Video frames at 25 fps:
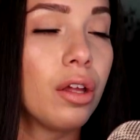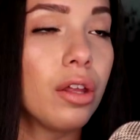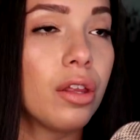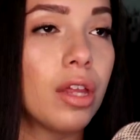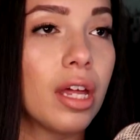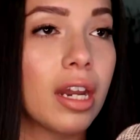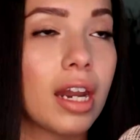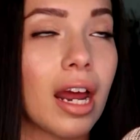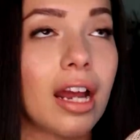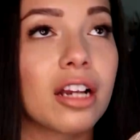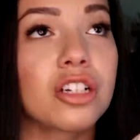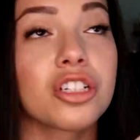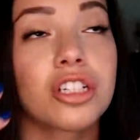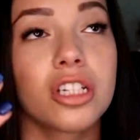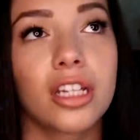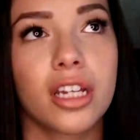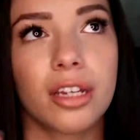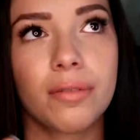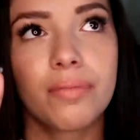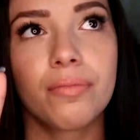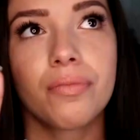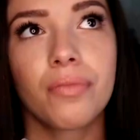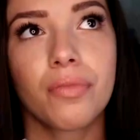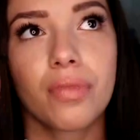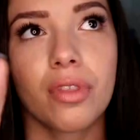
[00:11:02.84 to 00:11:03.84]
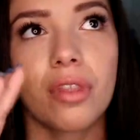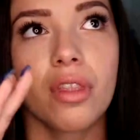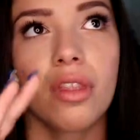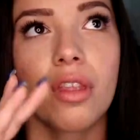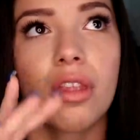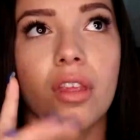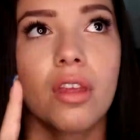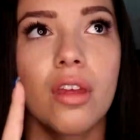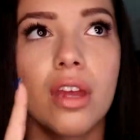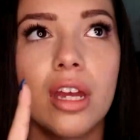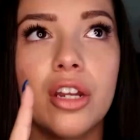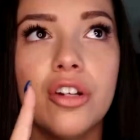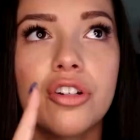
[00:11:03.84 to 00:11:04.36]
and actually,
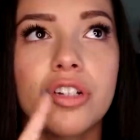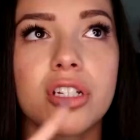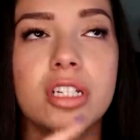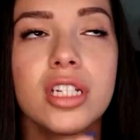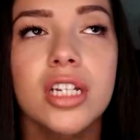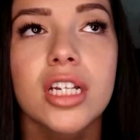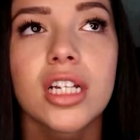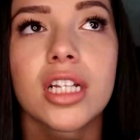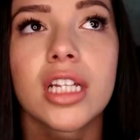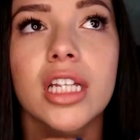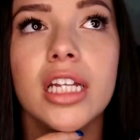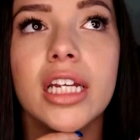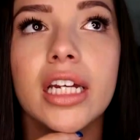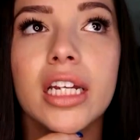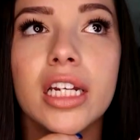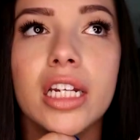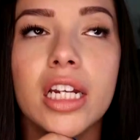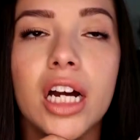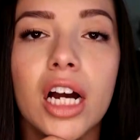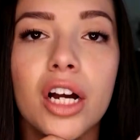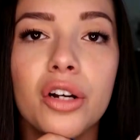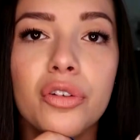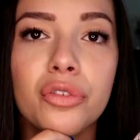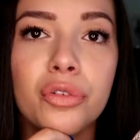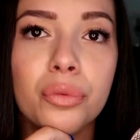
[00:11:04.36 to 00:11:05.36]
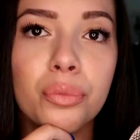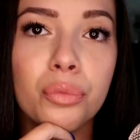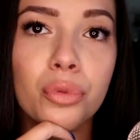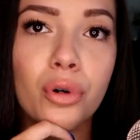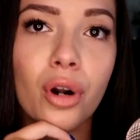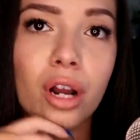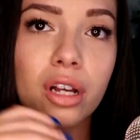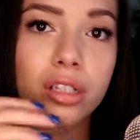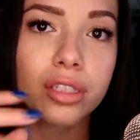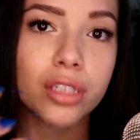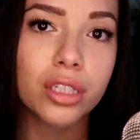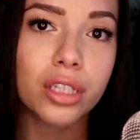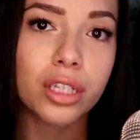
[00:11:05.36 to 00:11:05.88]
interestingly enough,
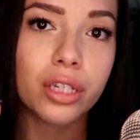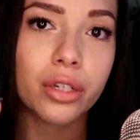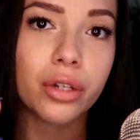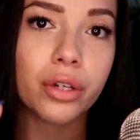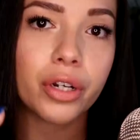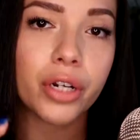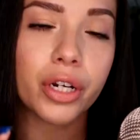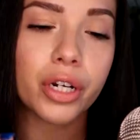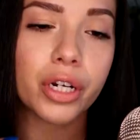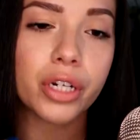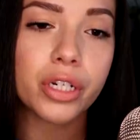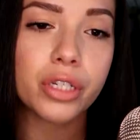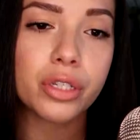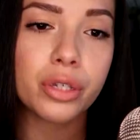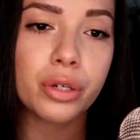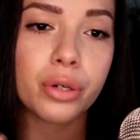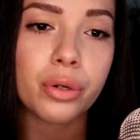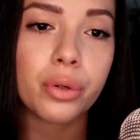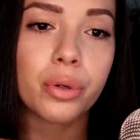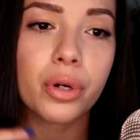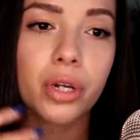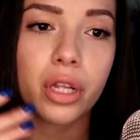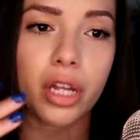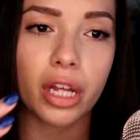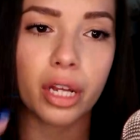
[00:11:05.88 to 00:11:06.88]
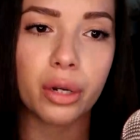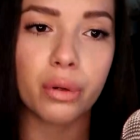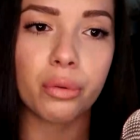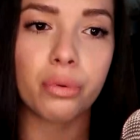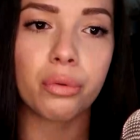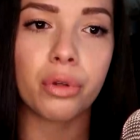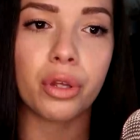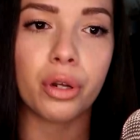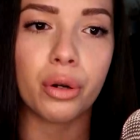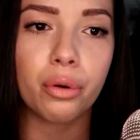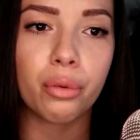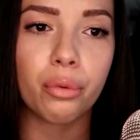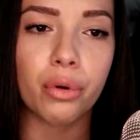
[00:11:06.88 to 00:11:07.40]
prosecutors who were like,
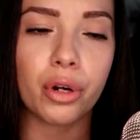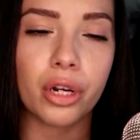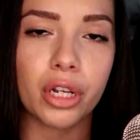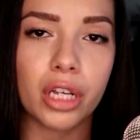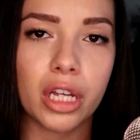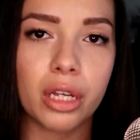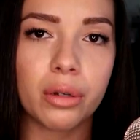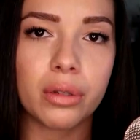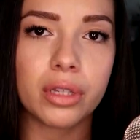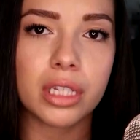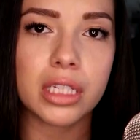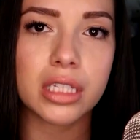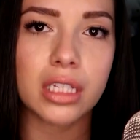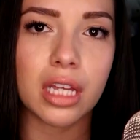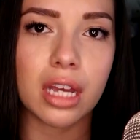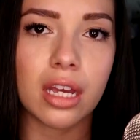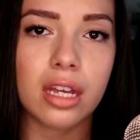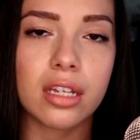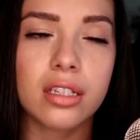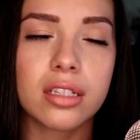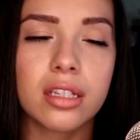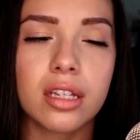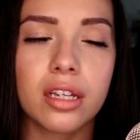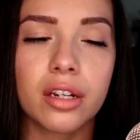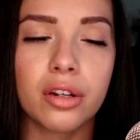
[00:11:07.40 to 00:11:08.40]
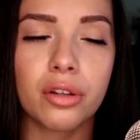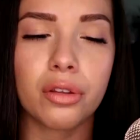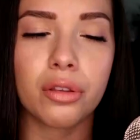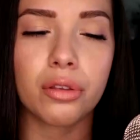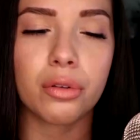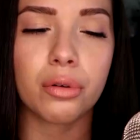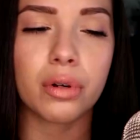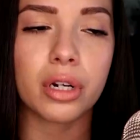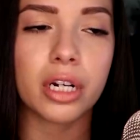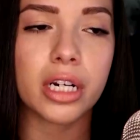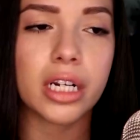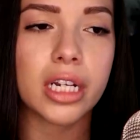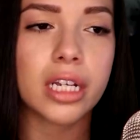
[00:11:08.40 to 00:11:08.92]
you know, working with this case and
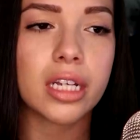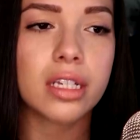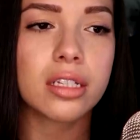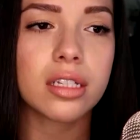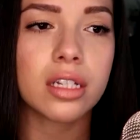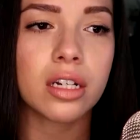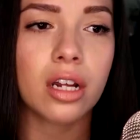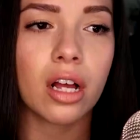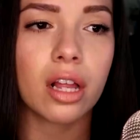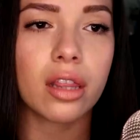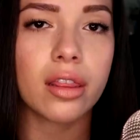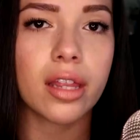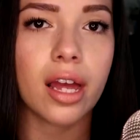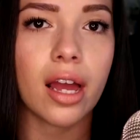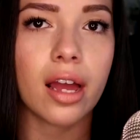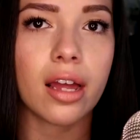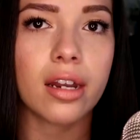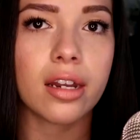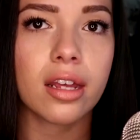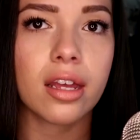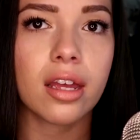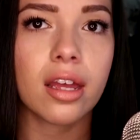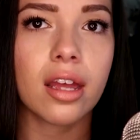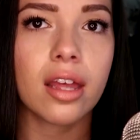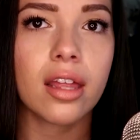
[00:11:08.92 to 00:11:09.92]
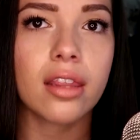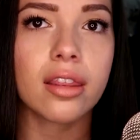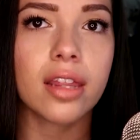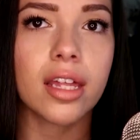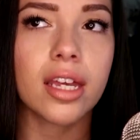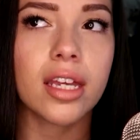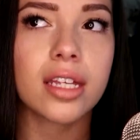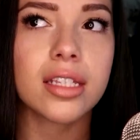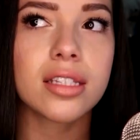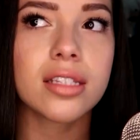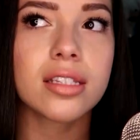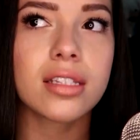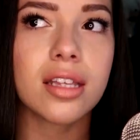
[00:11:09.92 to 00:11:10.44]
authorities and all that,
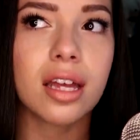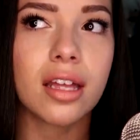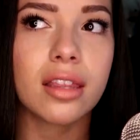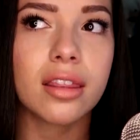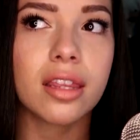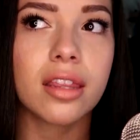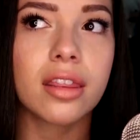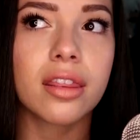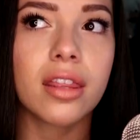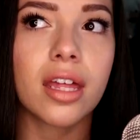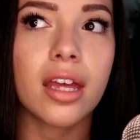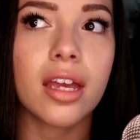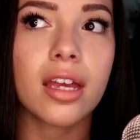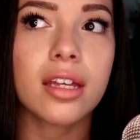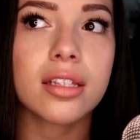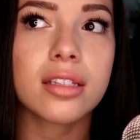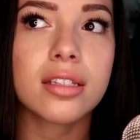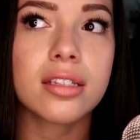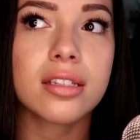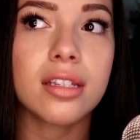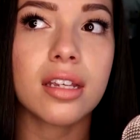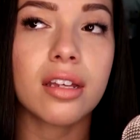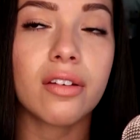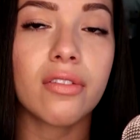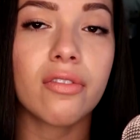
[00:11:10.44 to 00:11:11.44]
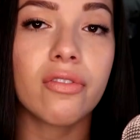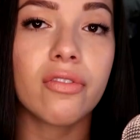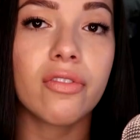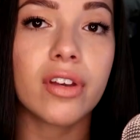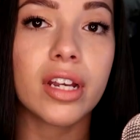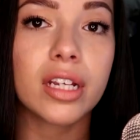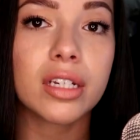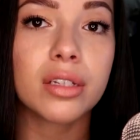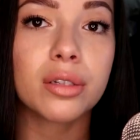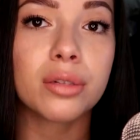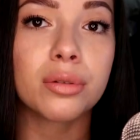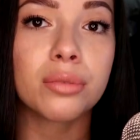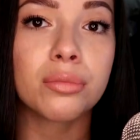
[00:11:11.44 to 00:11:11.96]
they had said that they had seen
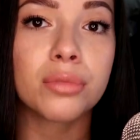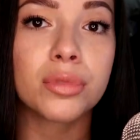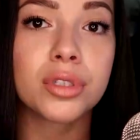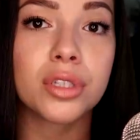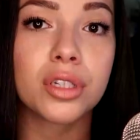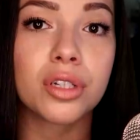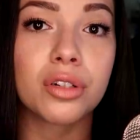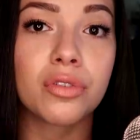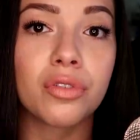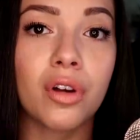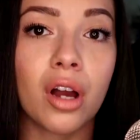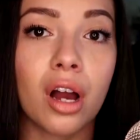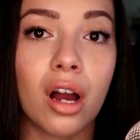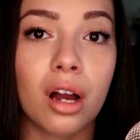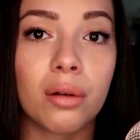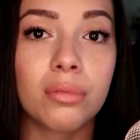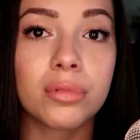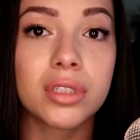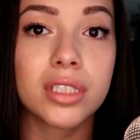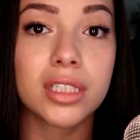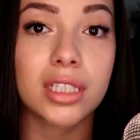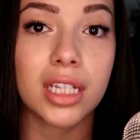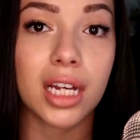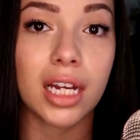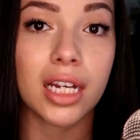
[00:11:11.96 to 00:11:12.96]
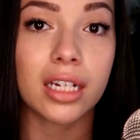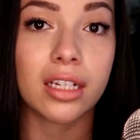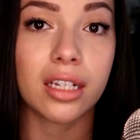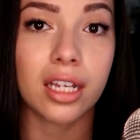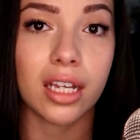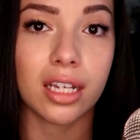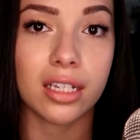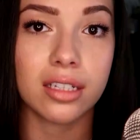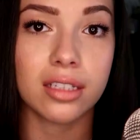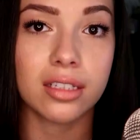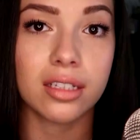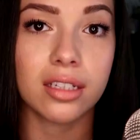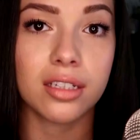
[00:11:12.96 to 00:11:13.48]
victims of homicide
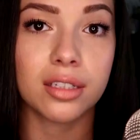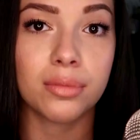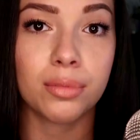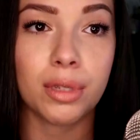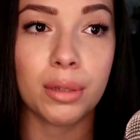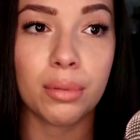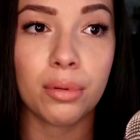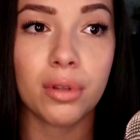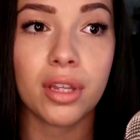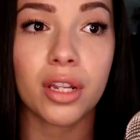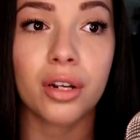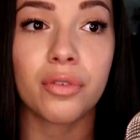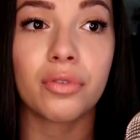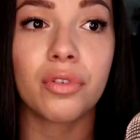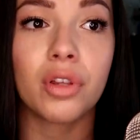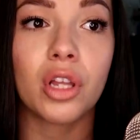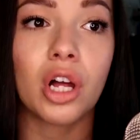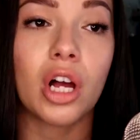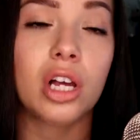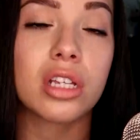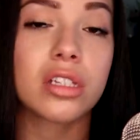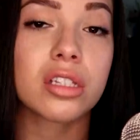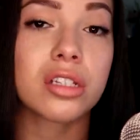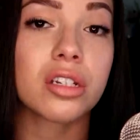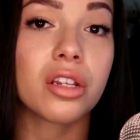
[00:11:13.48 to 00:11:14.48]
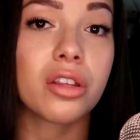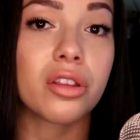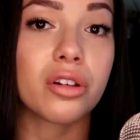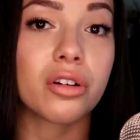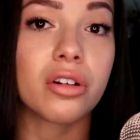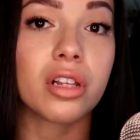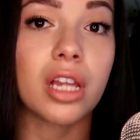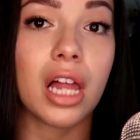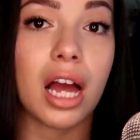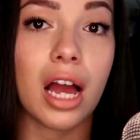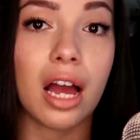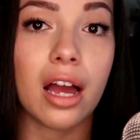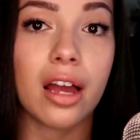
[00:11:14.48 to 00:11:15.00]
cases, people that have lost
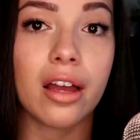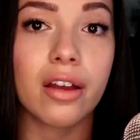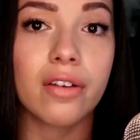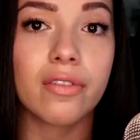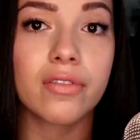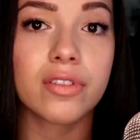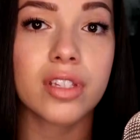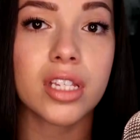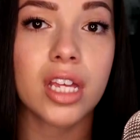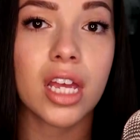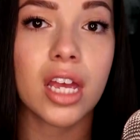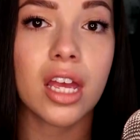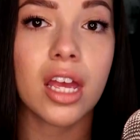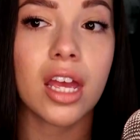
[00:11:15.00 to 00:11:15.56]
their lives,